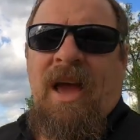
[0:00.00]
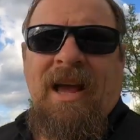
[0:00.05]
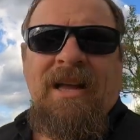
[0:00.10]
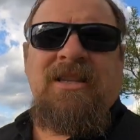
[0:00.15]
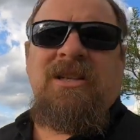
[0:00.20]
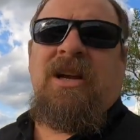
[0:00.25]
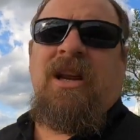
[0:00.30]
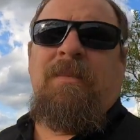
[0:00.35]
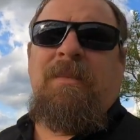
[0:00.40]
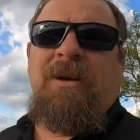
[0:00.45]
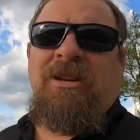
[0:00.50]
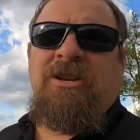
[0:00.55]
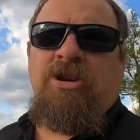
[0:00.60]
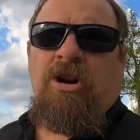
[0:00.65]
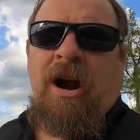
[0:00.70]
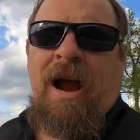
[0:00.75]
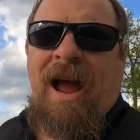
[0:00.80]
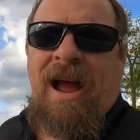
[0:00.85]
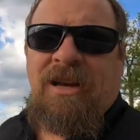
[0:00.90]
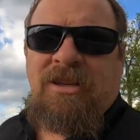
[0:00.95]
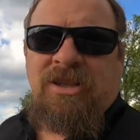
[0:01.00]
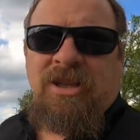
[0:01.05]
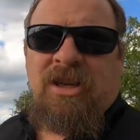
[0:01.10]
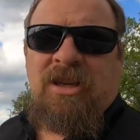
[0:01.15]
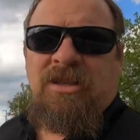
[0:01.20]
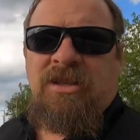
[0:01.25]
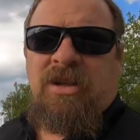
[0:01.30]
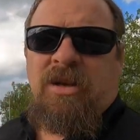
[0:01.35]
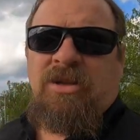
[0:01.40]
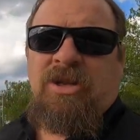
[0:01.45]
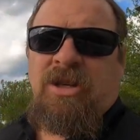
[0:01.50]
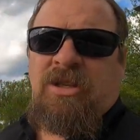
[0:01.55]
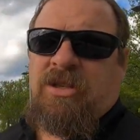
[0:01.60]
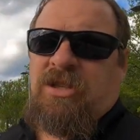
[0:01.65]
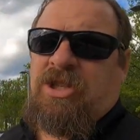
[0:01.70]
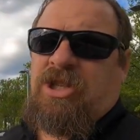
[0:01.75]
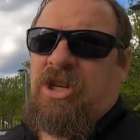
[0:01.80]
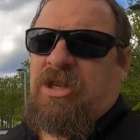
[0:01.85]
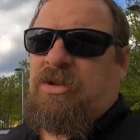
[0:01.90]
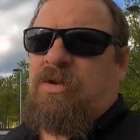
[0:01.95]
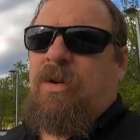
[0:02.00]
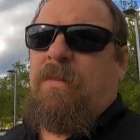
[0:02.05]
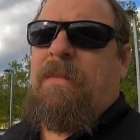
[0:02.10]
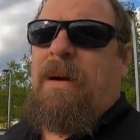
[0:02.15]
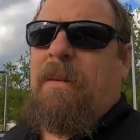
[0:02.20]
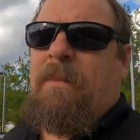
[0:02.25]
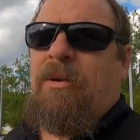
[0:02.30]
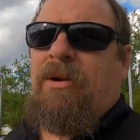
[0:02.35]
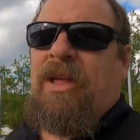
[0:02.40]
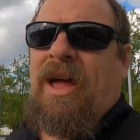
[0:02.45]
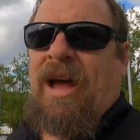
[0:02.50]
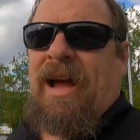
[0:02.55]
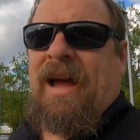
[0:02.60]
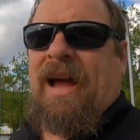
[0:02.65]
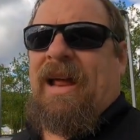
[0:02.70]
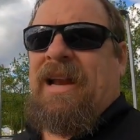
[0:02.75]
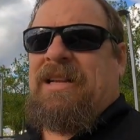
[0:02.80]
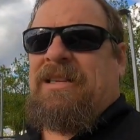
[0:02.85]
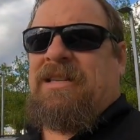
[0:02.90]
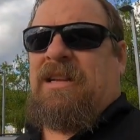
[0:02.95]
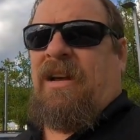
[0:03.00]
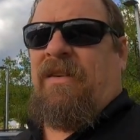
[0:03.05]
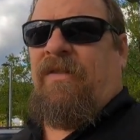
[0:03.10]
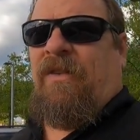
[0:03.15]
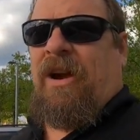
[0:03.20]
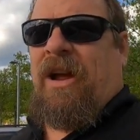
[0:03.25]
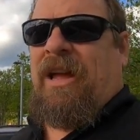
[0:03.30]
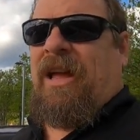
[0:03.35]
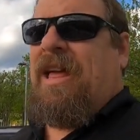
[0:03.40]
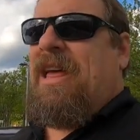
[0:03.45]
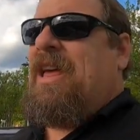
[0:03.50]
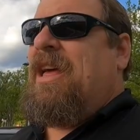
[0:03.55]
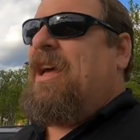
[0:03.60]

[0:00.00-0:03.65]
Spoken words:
It's going to be trashed. So just remember that kind of stuff, right?